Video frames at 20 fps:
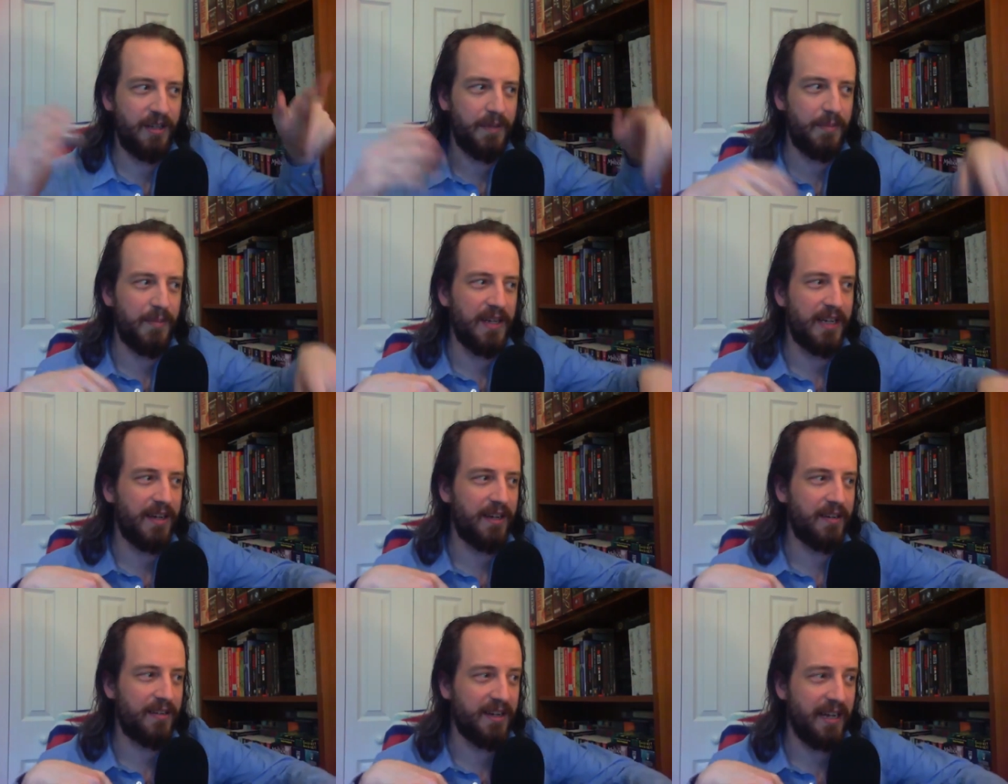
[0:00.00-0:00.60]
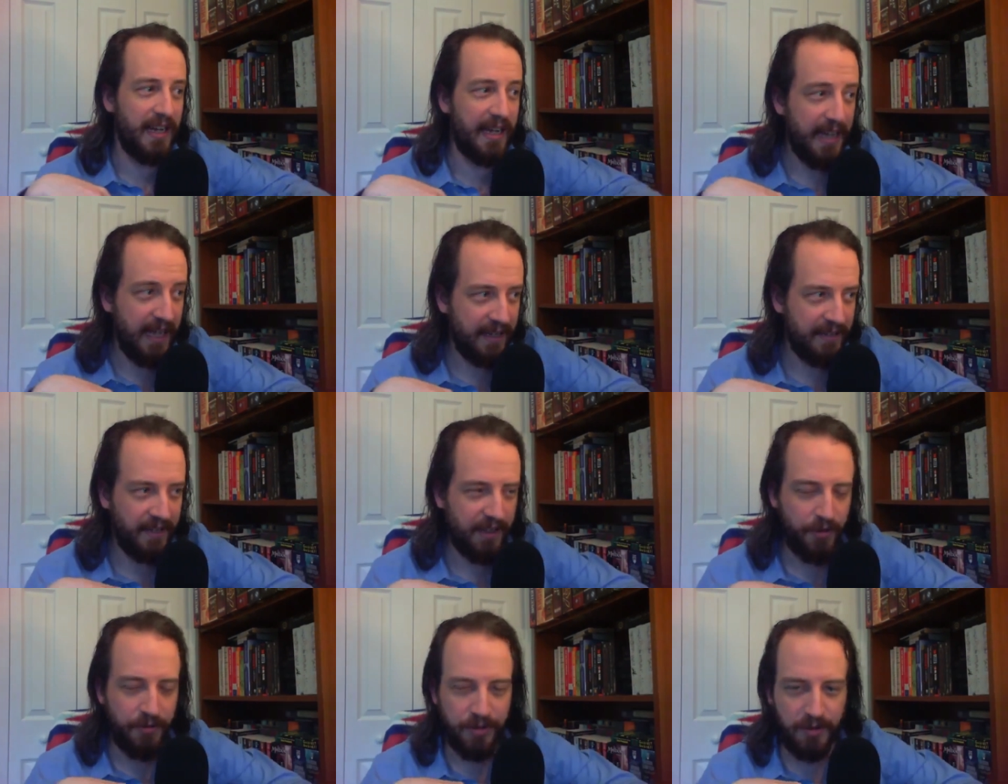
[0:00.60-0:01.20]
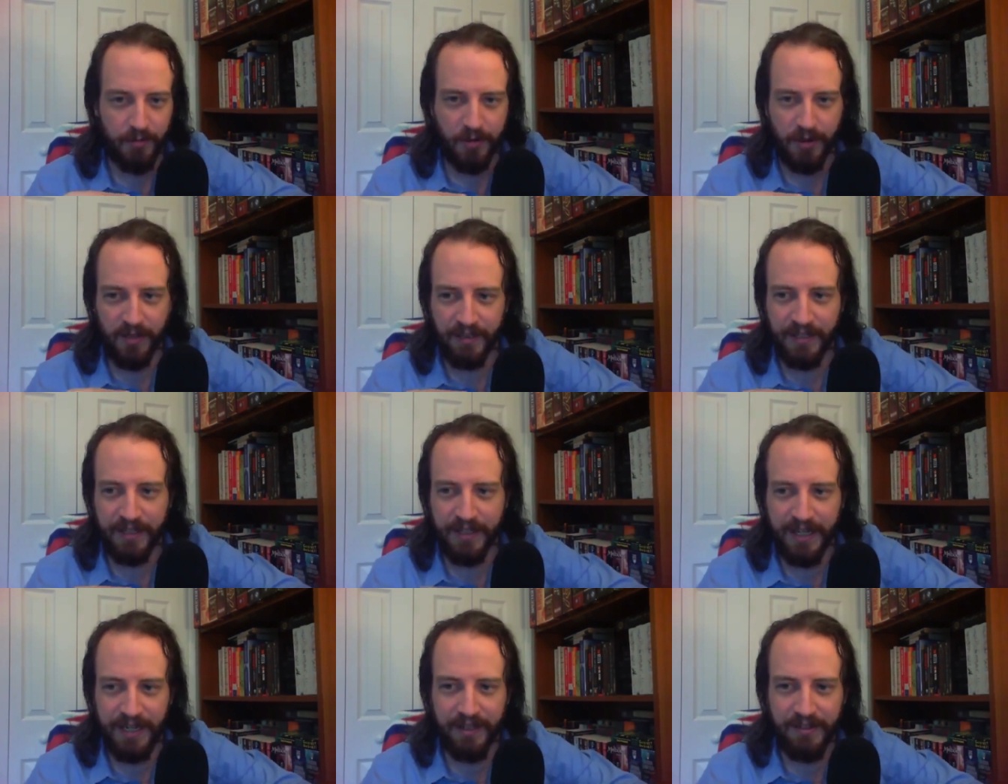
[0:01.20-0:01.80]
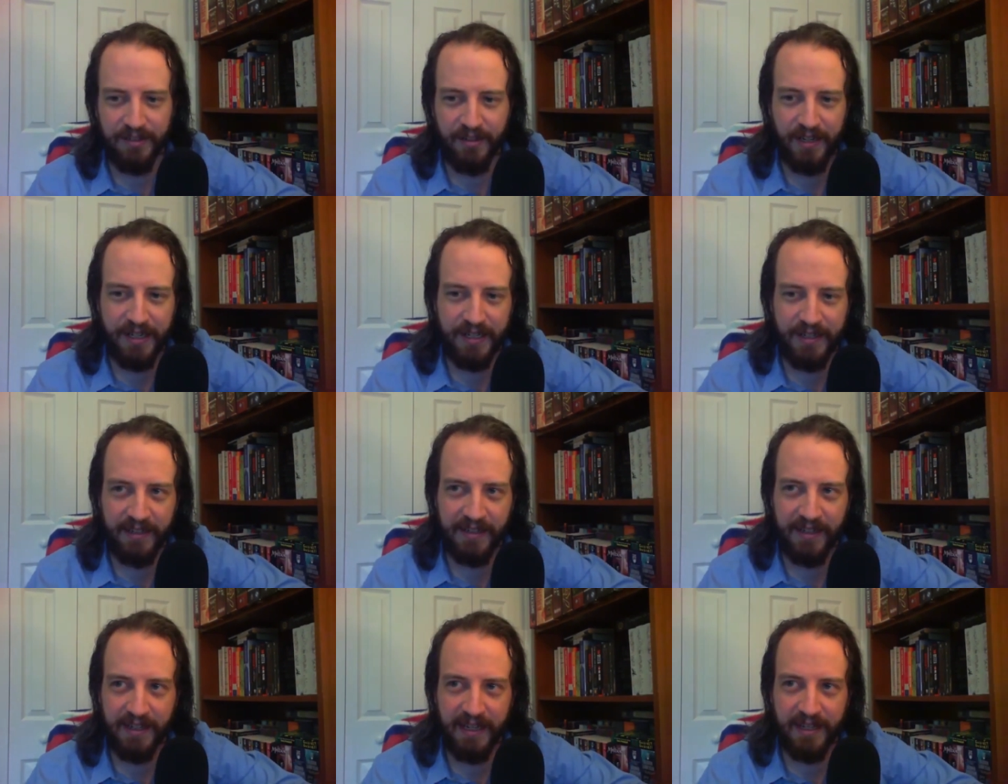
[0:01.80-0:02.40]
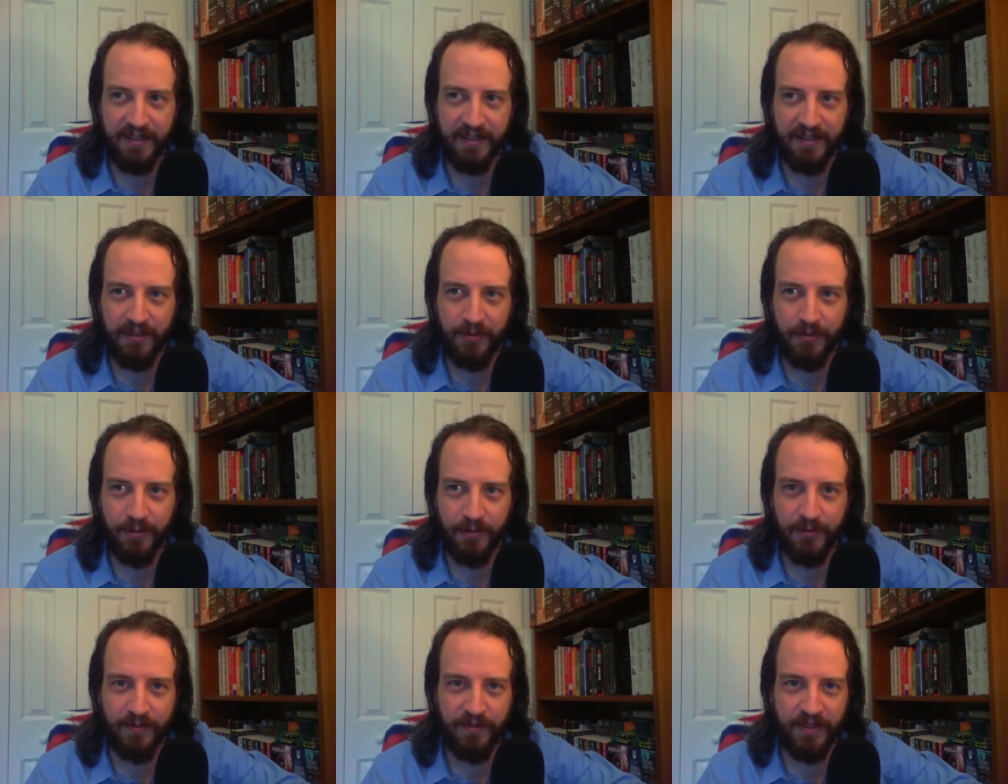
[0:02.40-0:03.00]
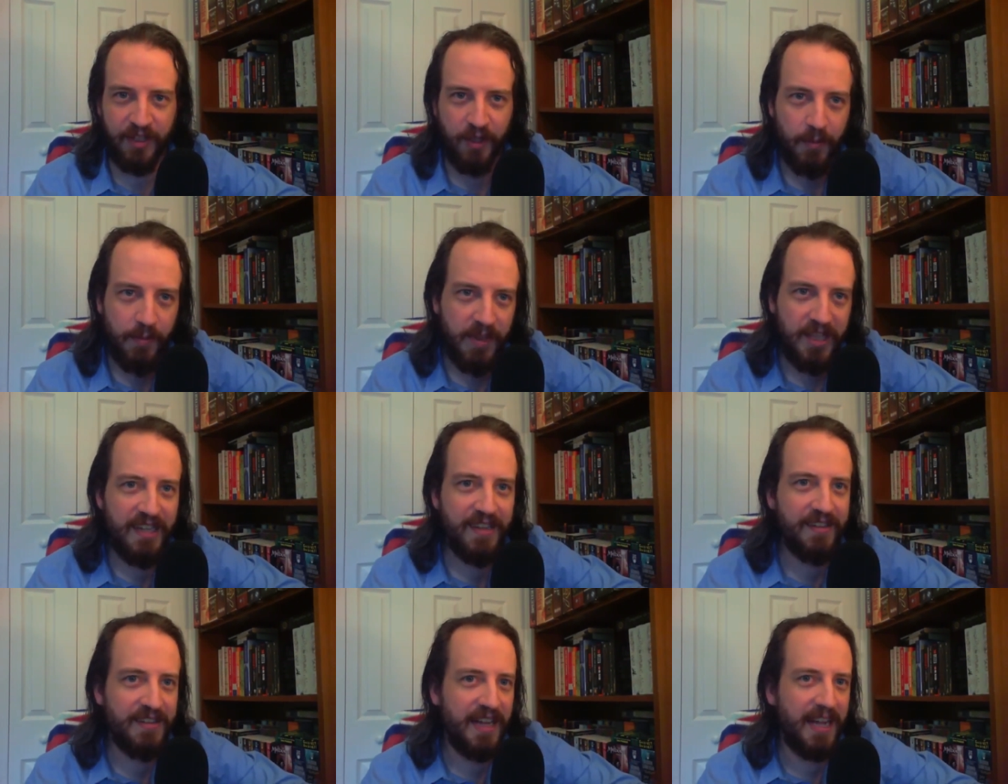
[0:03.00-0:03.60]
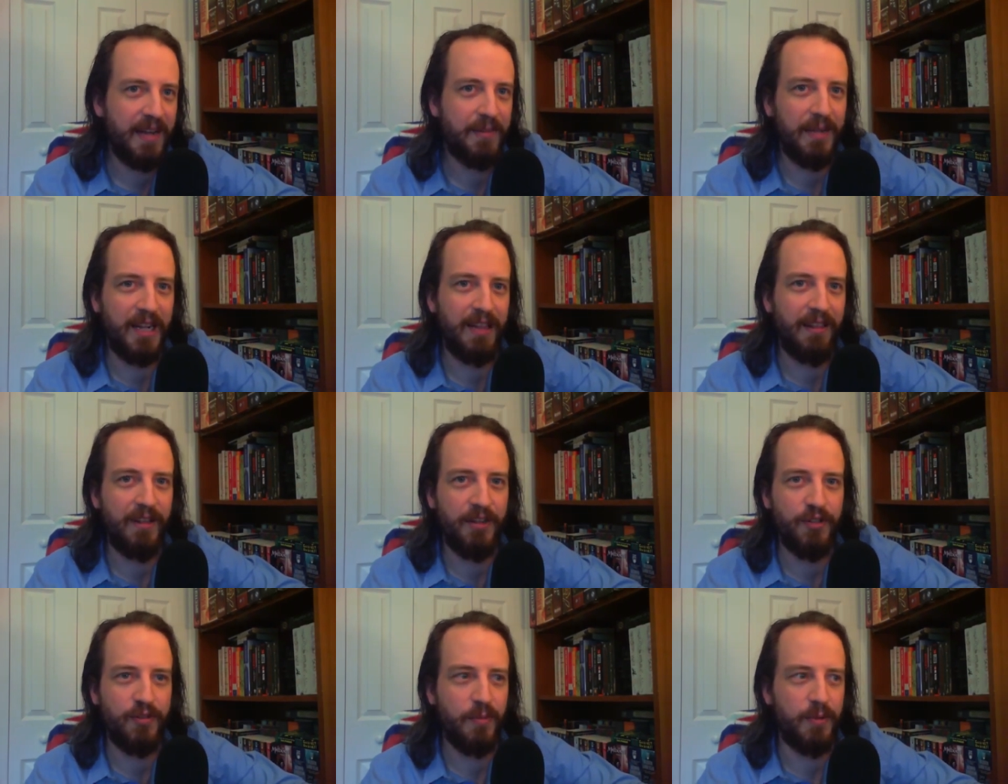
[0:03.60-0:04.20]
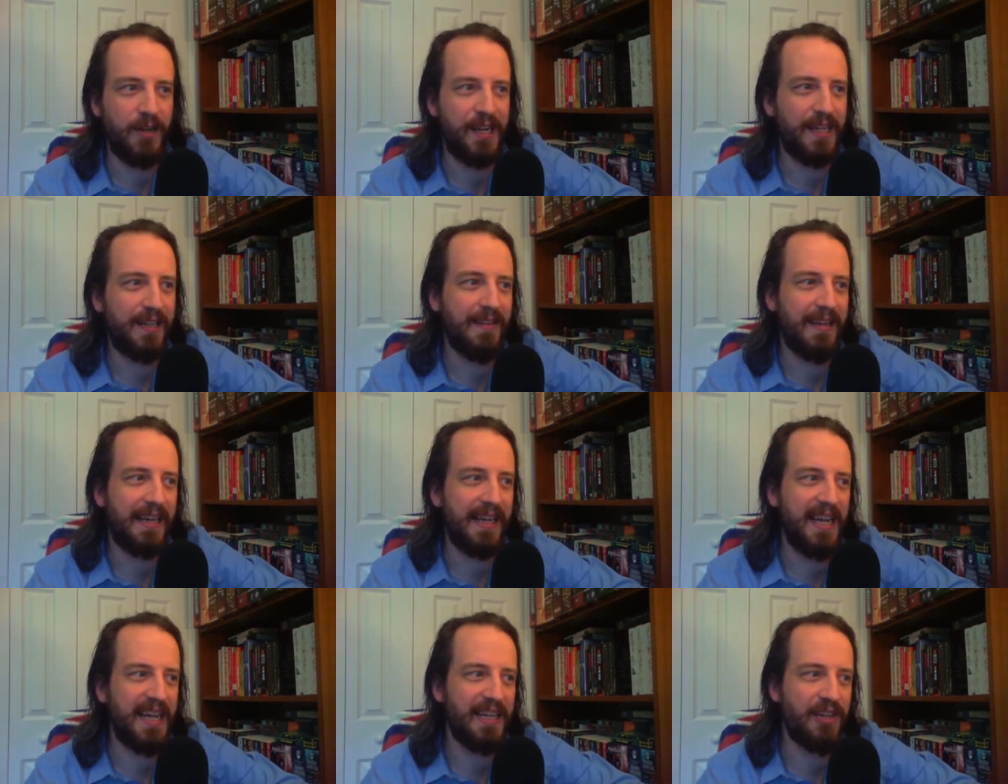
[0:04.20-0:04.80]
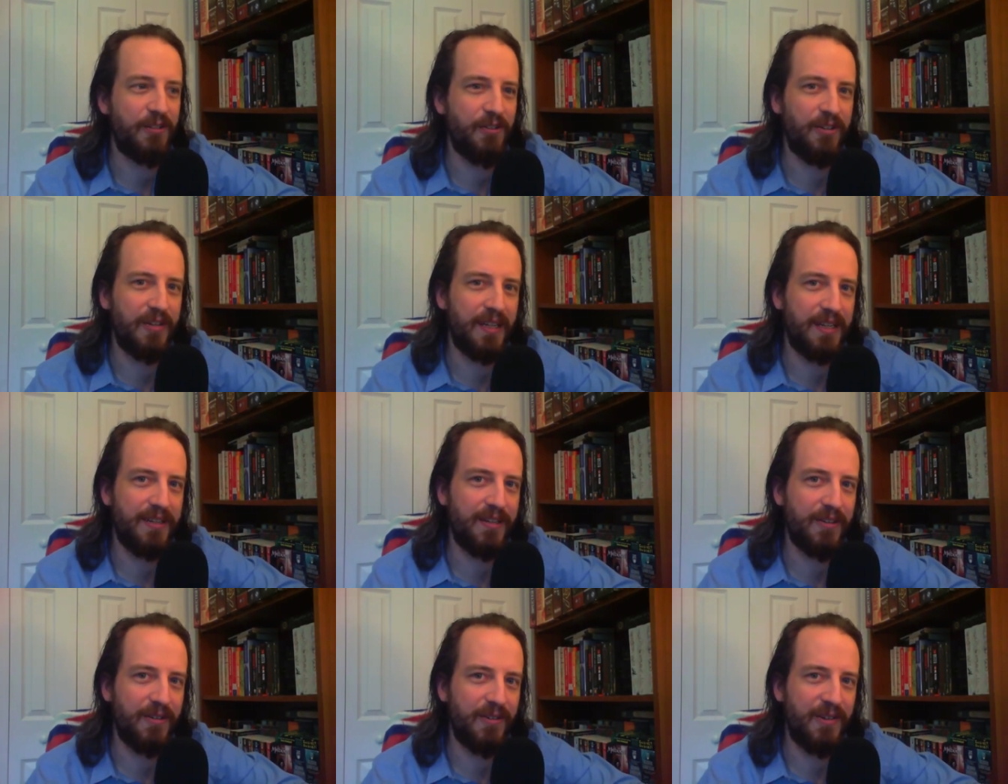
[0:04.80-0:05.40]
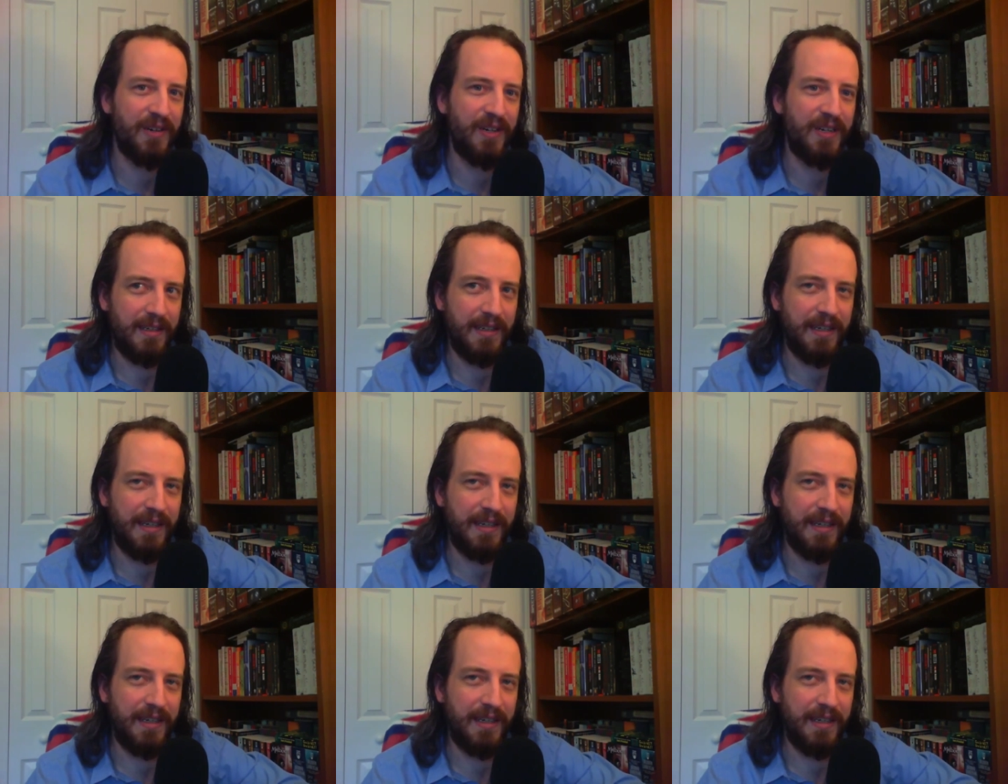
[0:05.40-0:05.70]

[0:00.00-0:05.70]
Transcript: because I had to go into work today, so I didn't get to film this on my lunch break like I usually do.